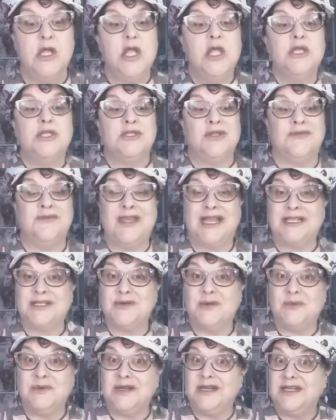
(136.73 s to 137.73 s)
So that's
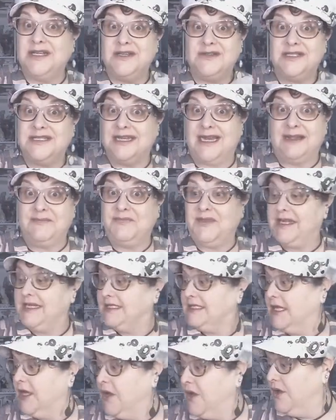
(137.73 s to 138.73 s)
what we're going to use today, and that is
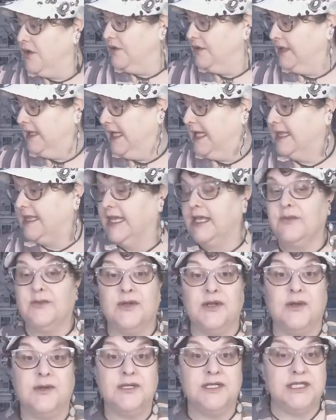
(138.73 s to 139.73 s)
the only thing we're
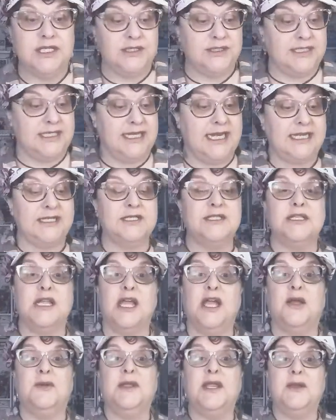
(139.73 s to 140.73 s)
going to use today.
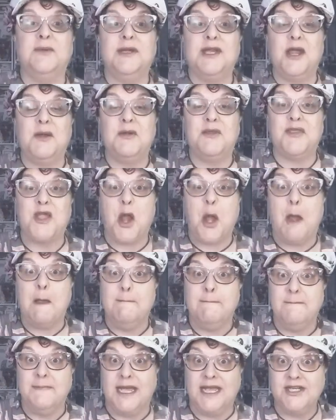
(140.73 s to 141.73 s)
So here we are with our
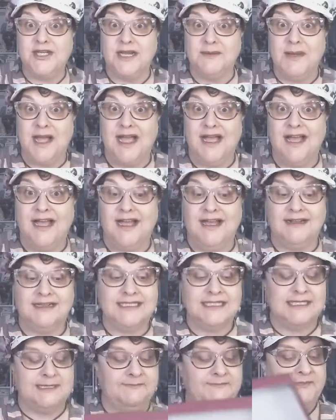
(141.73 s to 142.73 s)
magic
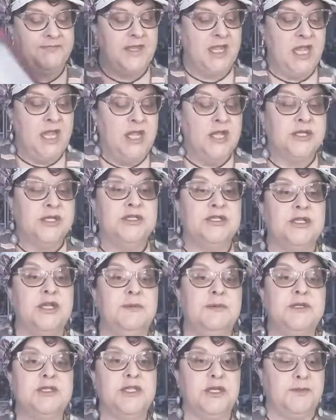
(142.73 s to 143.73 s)
box.
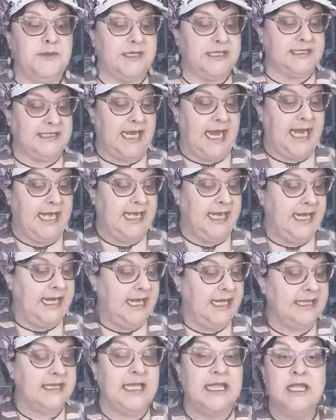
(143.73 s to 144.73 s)
Super
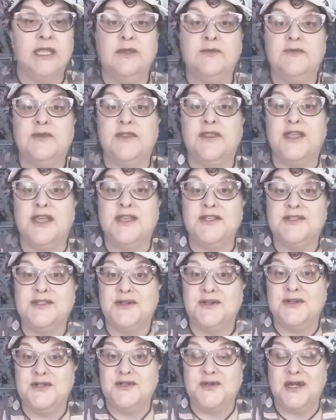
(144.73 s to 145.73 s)
exciting. Thank you for those who
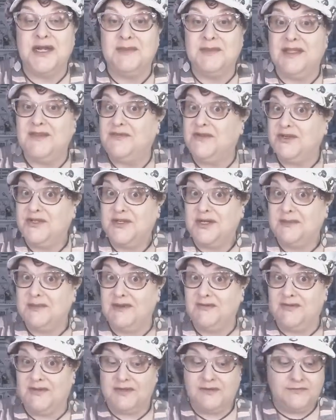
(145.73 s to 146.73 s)
are joining me. If you're joining me
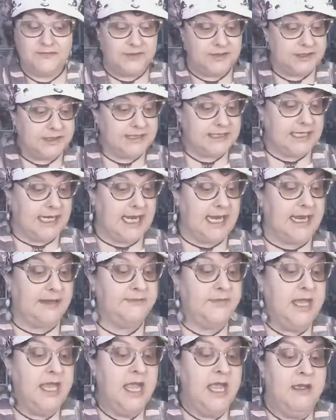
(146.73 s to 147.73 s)
for the first time,
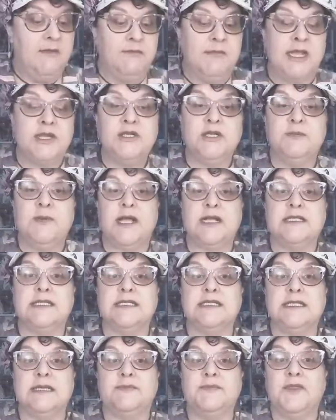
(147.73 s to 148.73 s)
magic box
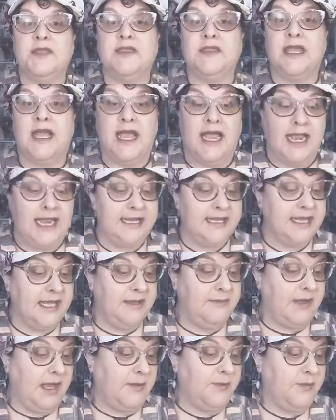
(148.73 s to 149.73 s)
is something that I
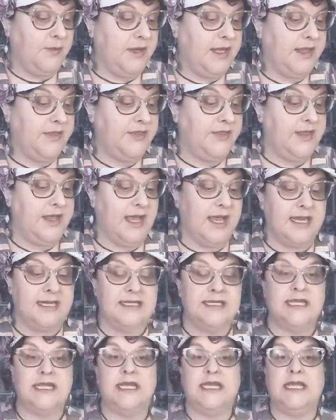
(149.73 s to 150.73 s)
came up with. The
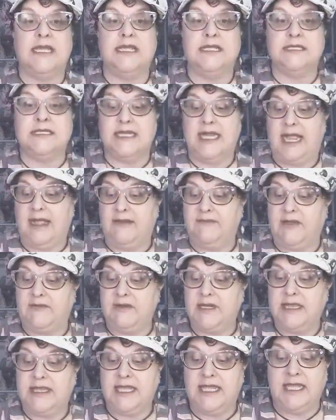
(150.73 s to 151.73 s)
idea is to have
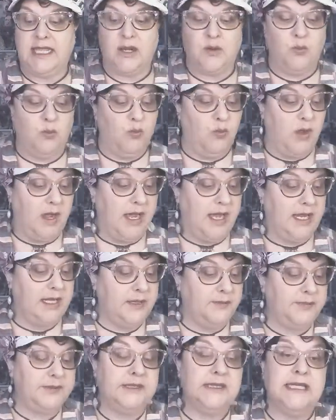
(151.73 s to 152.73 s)
everything in one
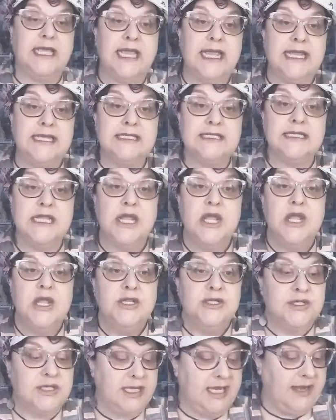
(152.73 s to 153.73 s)
place,
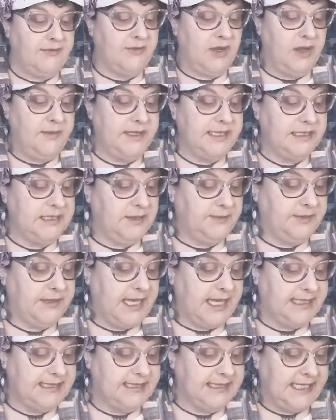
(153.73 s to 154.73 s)
so I have all my
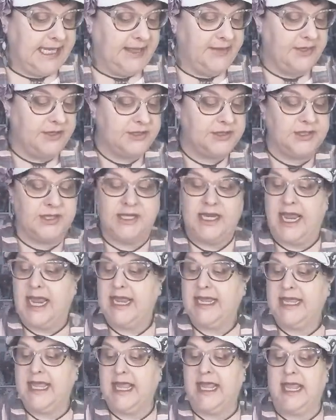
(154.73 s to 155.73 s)
supplies together so that I
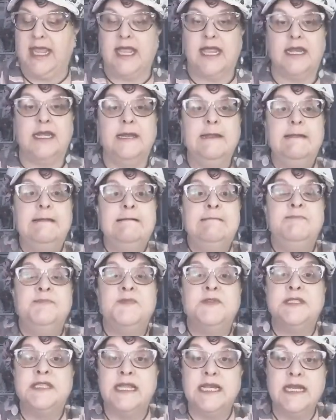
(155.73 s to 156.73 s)
can
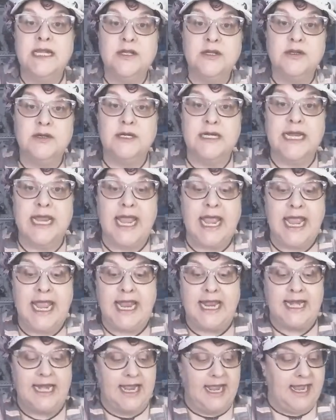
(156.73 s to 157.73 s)
sit and
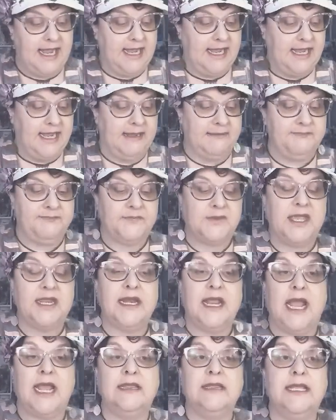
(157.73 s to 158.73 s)
create, and
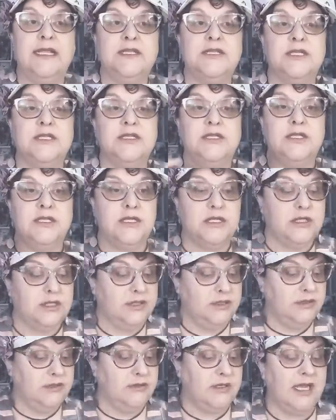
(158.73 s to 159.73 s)
I like to
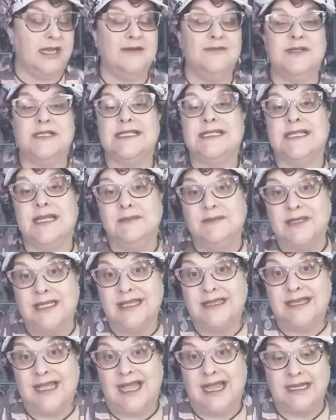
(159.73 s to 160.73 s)
do kind of assembly
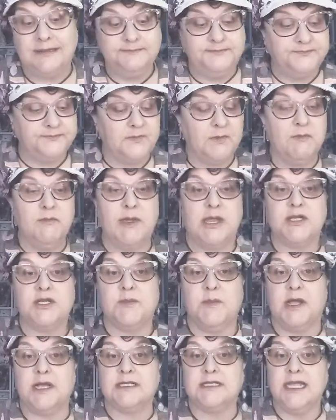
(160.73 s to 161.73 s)
line. Magic
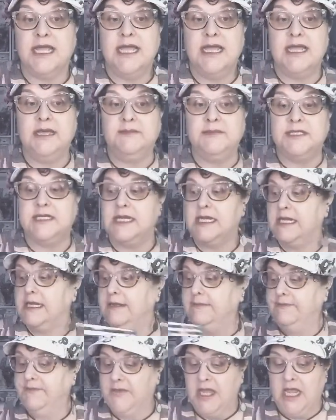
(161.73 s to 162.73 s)
box
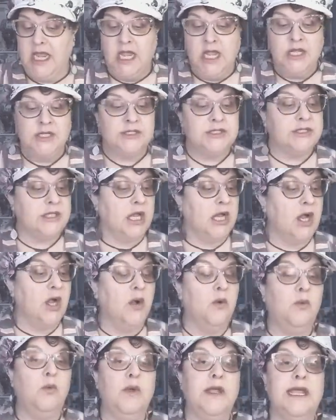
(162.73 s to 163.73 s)
empty.
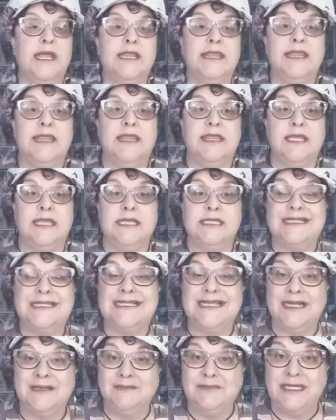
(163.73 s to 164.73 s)
So with the
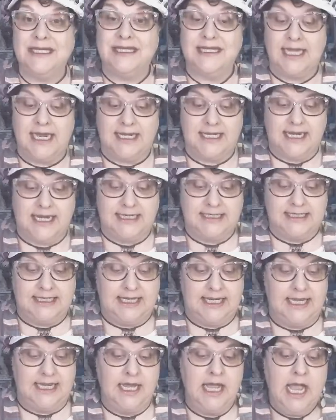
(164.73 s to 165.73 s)
assembly line
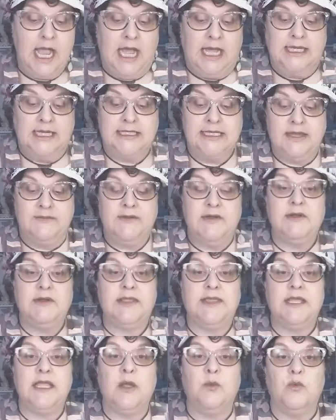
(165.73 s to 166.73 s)
idea, I like to have
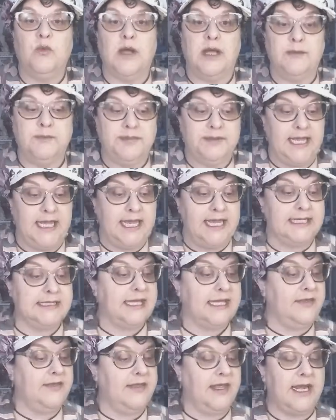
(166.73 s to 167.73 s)
everything in one place,
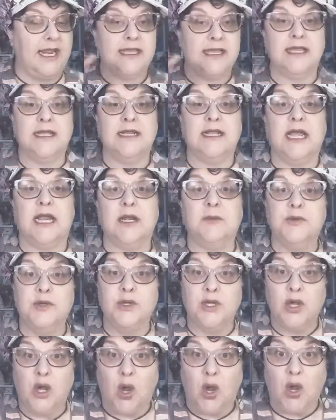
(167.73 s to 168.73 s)
and then I can kind of
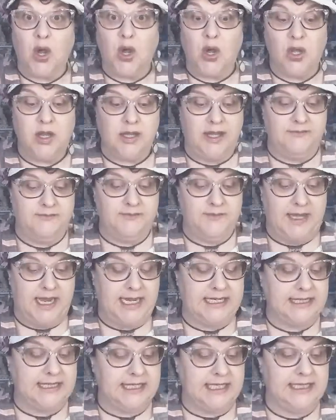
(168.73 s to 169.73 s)
put all of
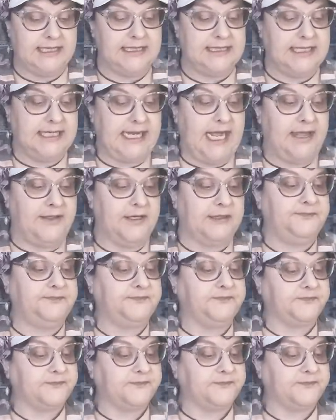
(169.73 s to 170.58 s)
my things together.